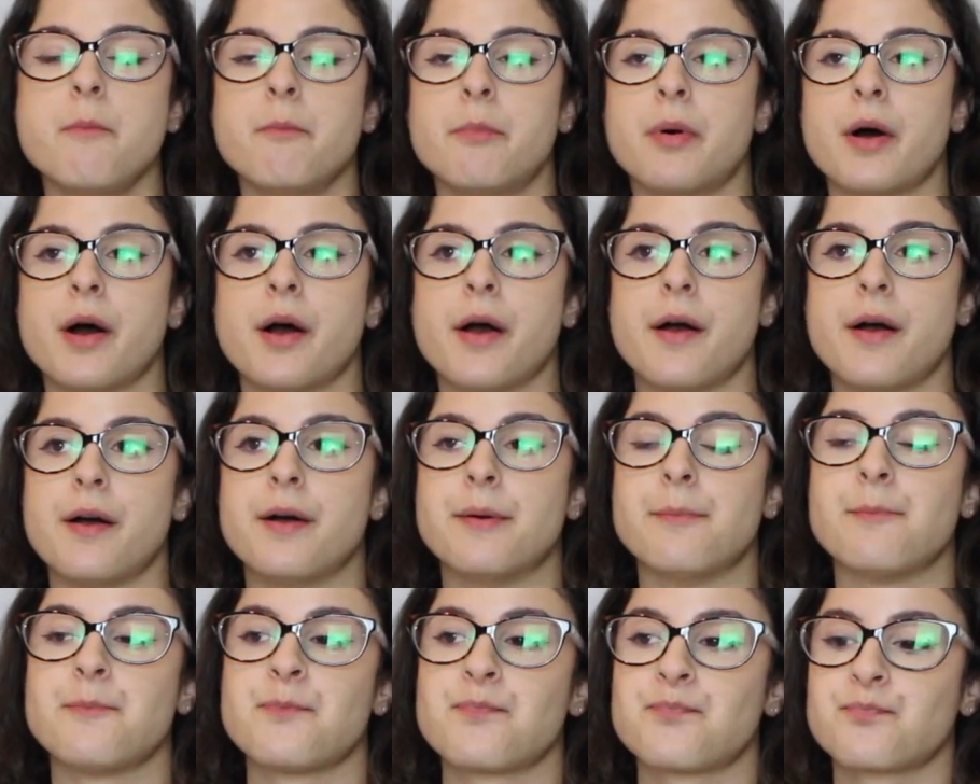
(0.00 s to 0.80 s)
But
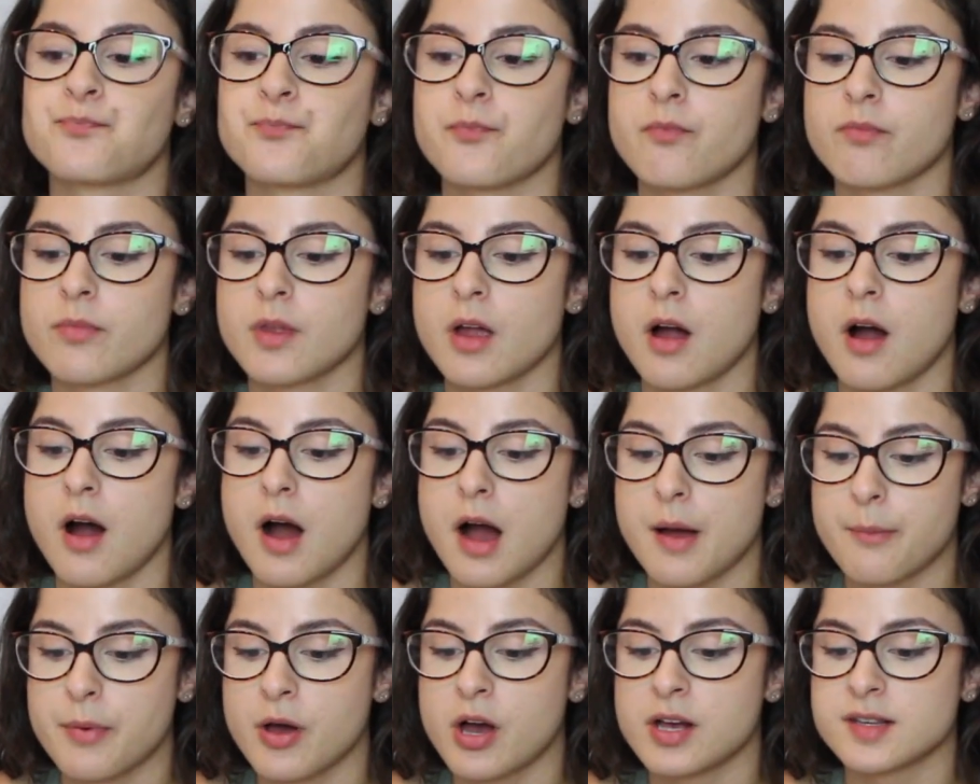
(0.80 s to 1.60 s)

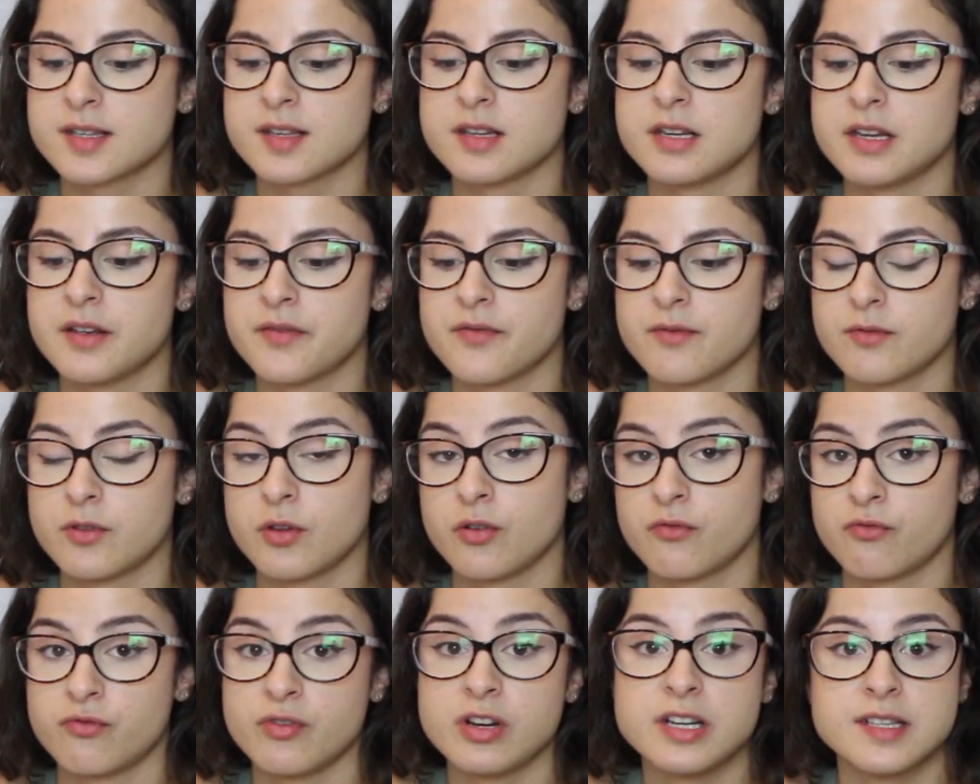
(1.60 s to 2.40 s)
I personally,
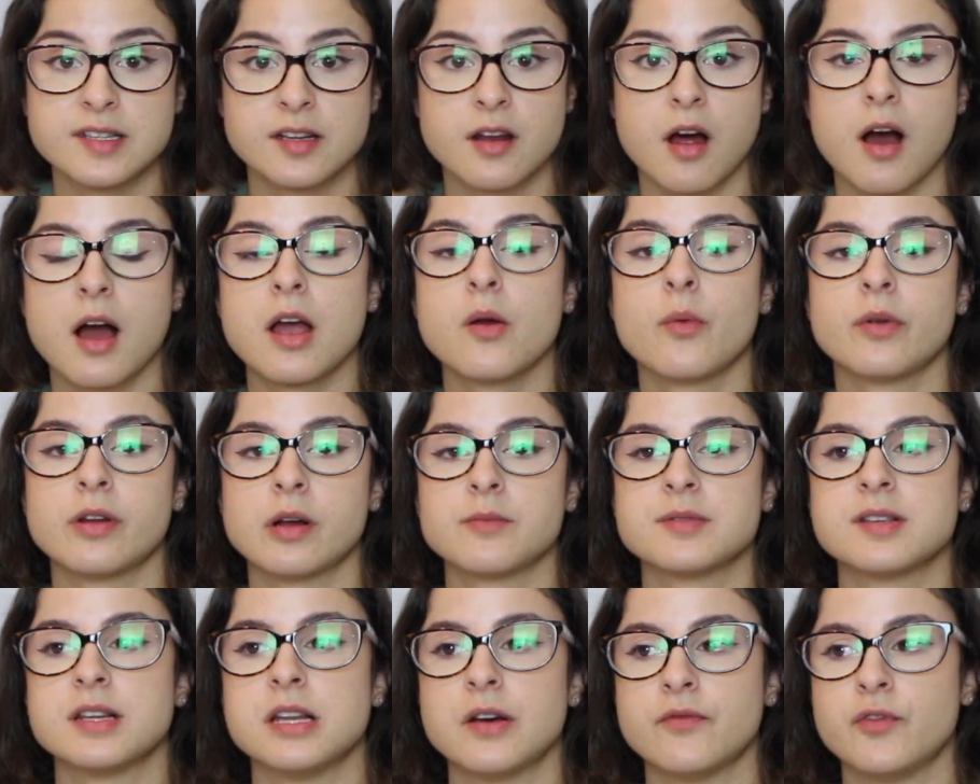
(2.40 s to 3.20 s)
the reason I went
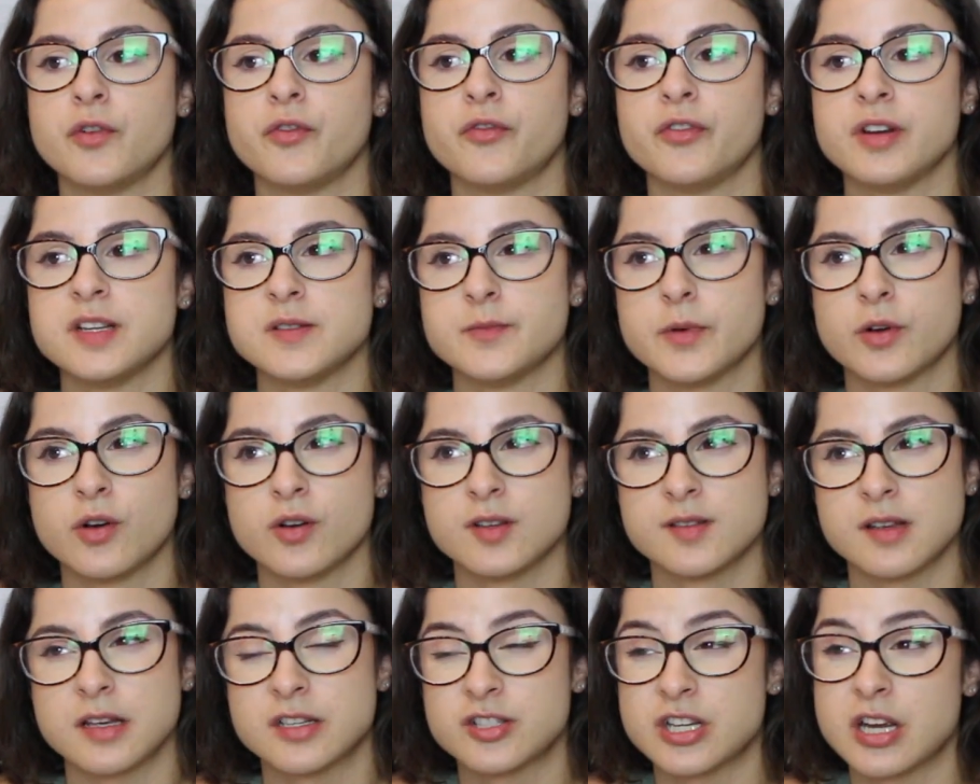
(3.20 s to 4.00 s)
up to level 3 is
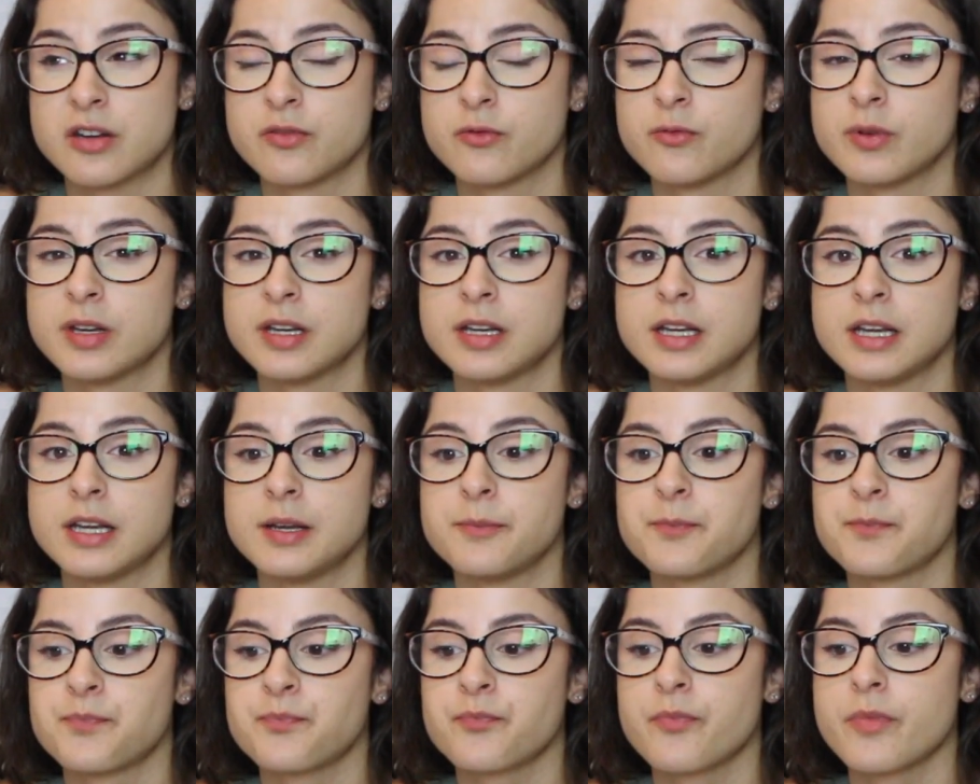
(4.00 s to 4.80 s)
because I
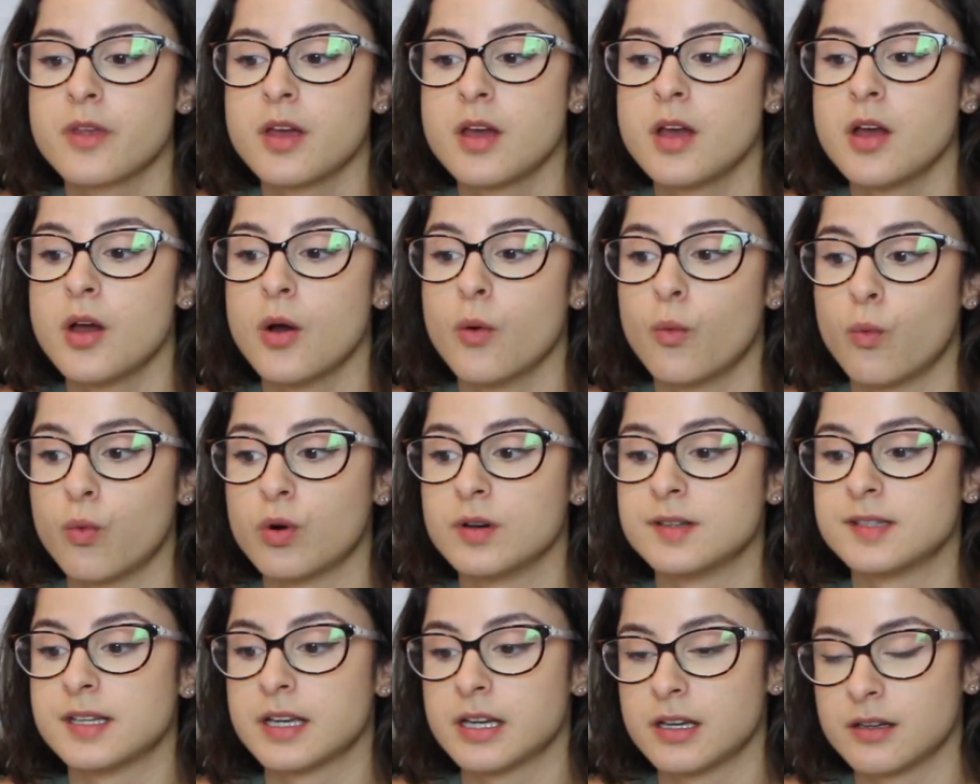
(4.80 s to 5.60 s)
genuinely
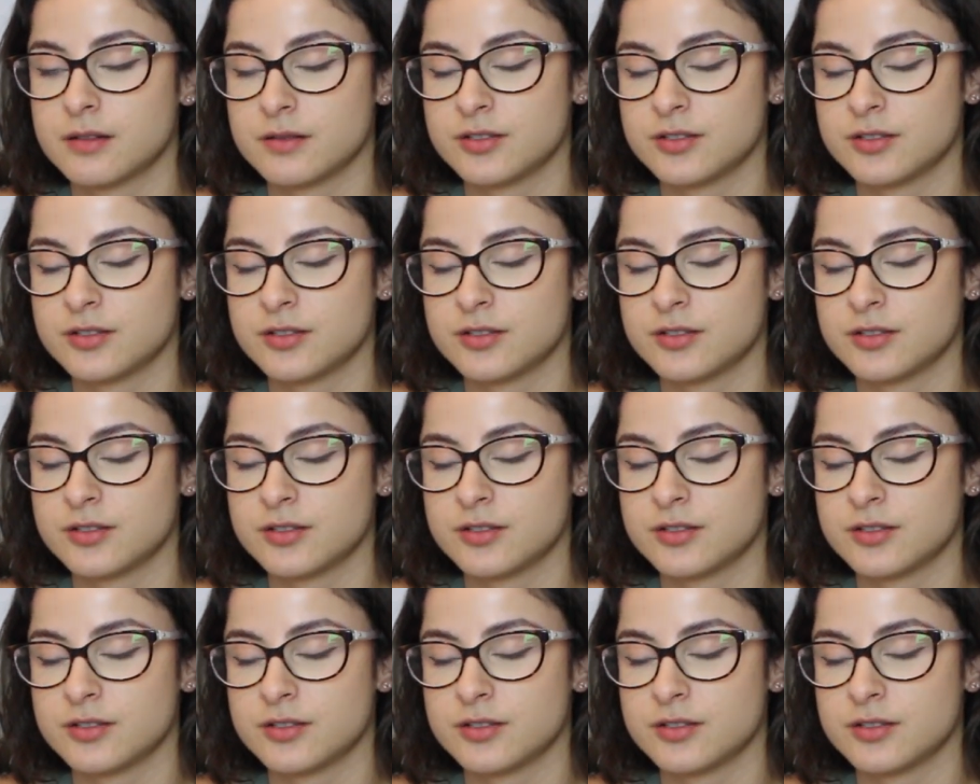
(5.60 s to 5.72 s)
was